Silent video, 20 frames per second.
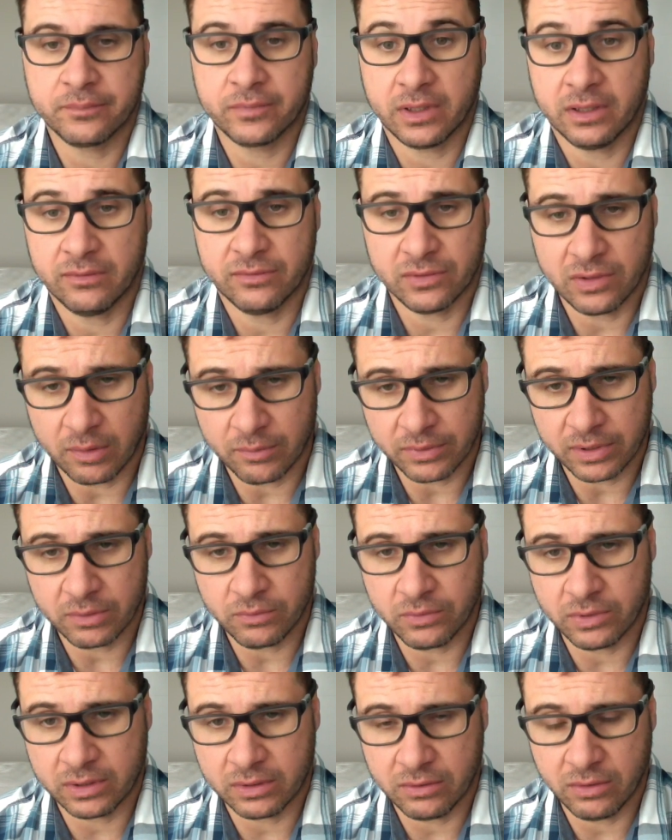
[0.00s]
if
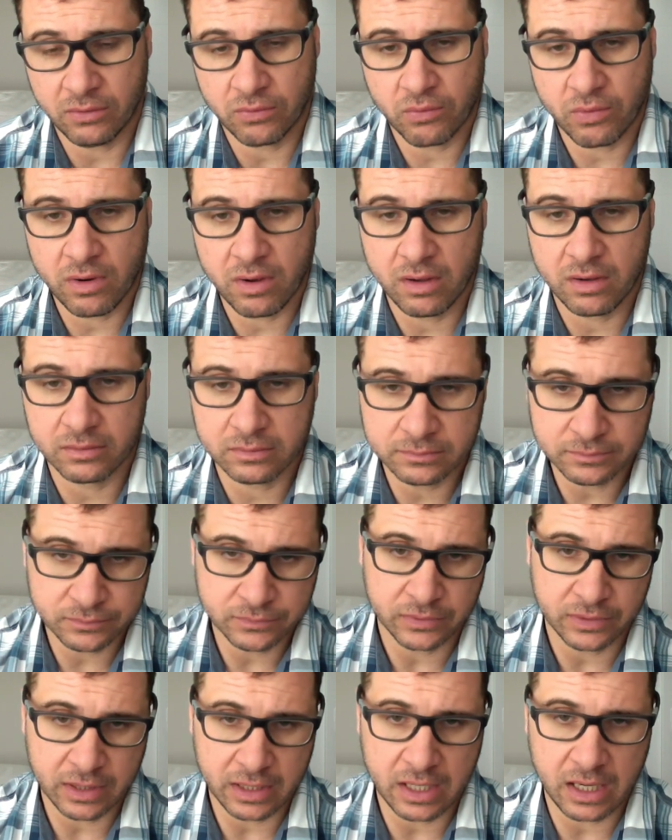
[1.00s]
something would go wrong,
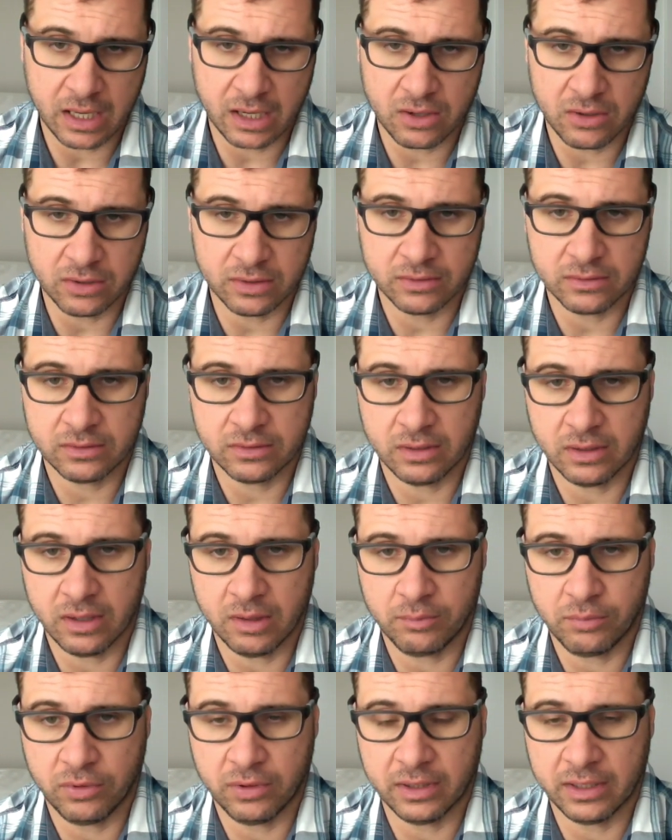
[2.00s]
that I could uh,
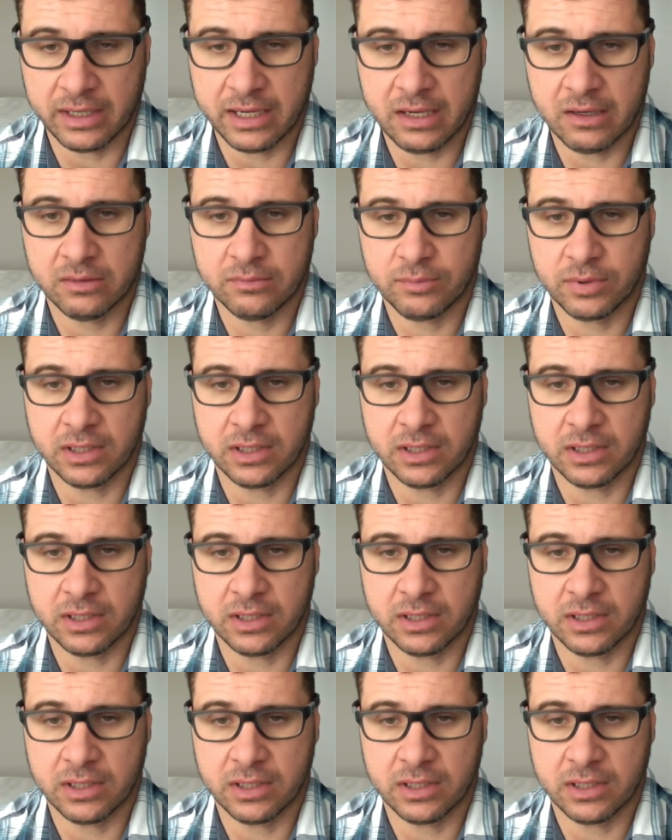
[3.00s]
pull it out.